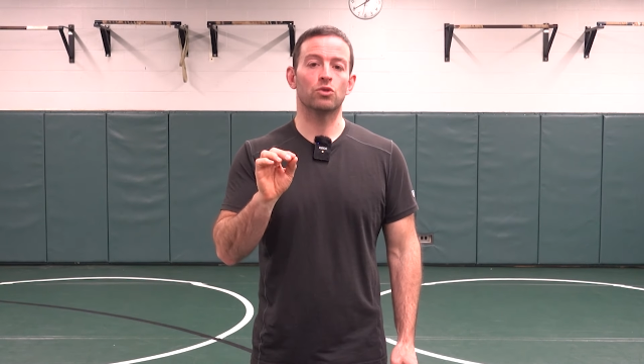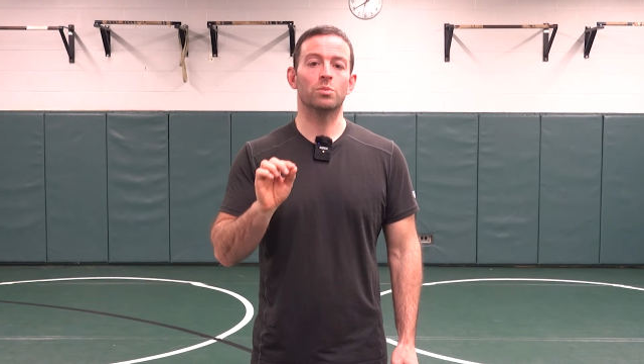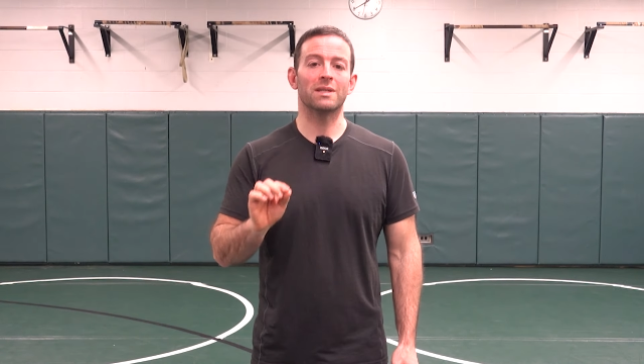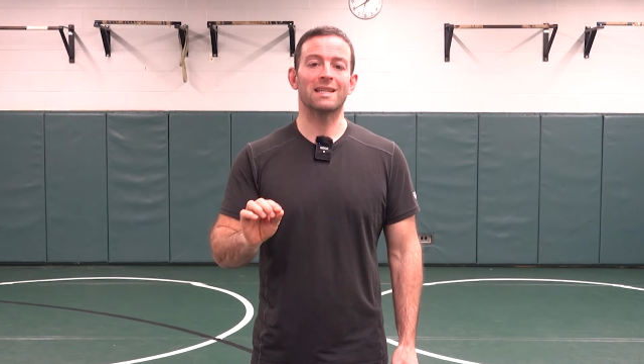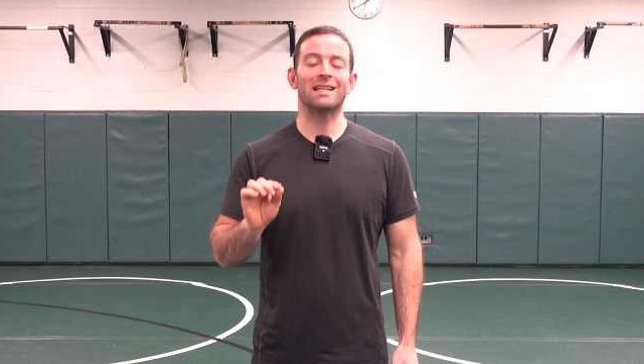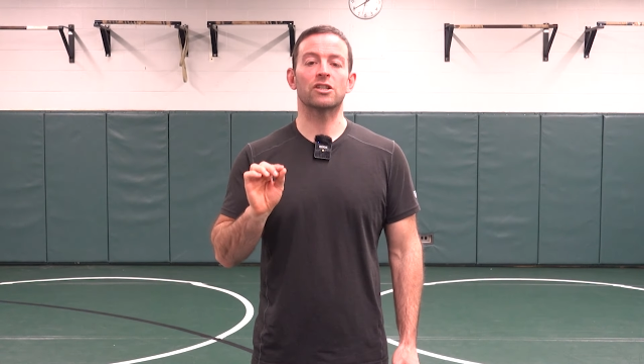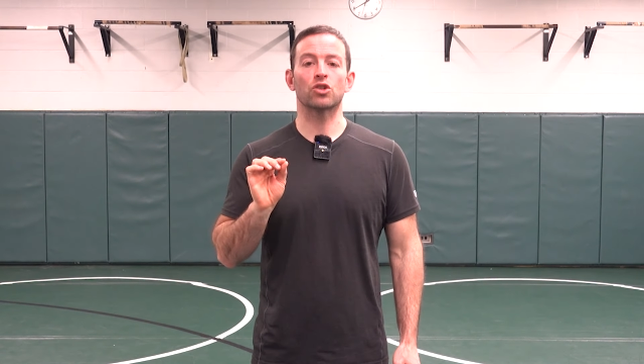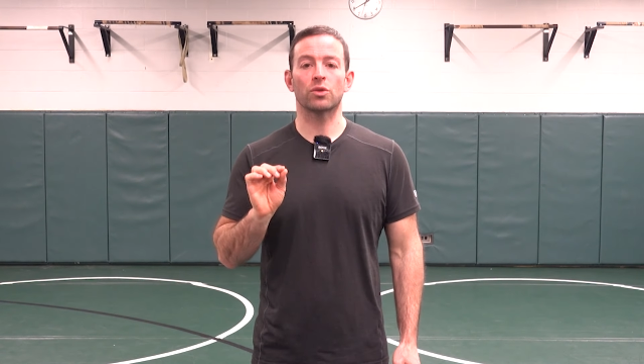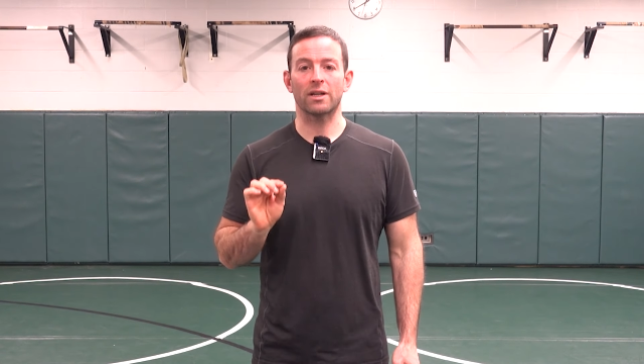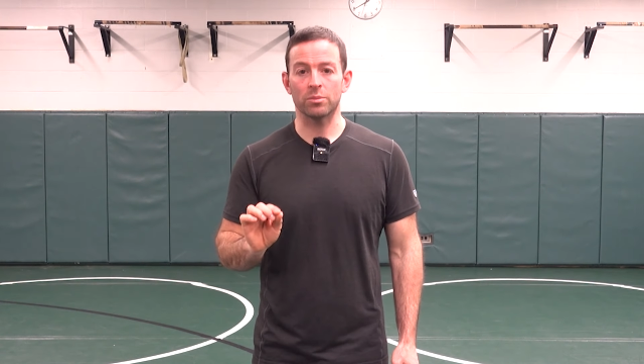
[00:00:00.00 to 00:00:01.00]
to be
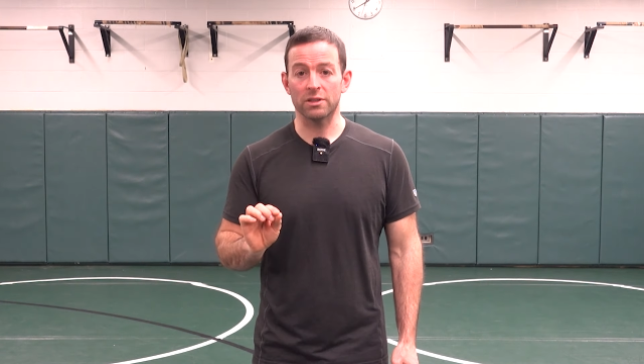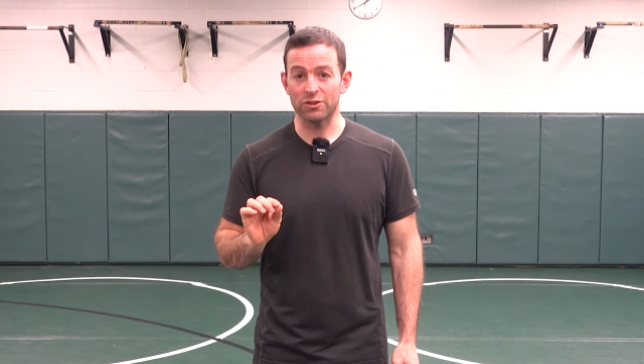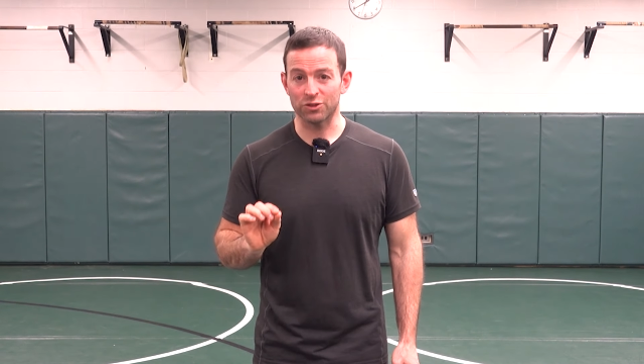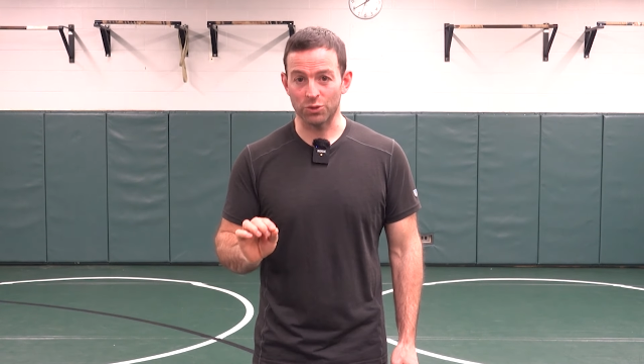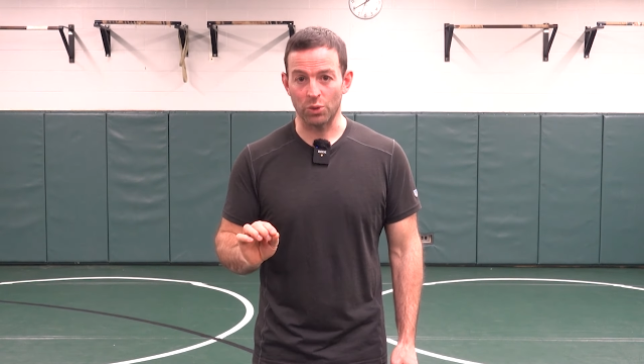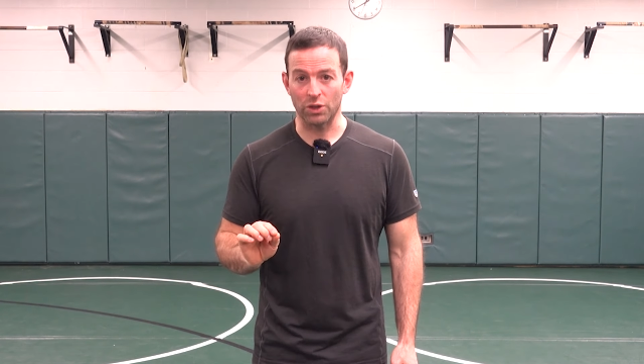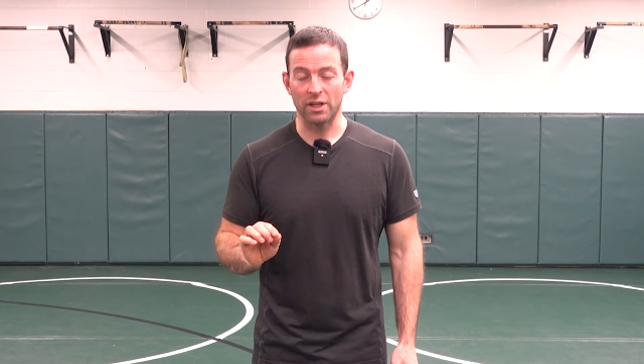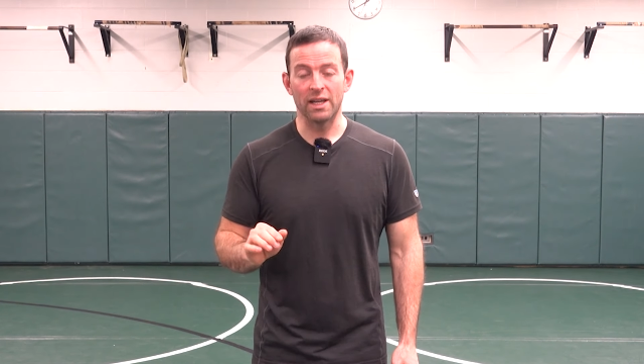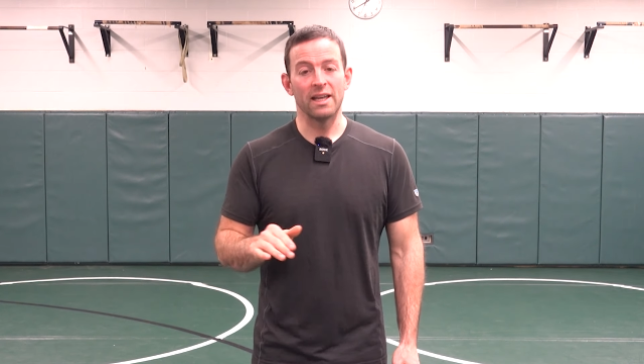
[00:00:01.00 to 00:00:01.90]
incredibly sore.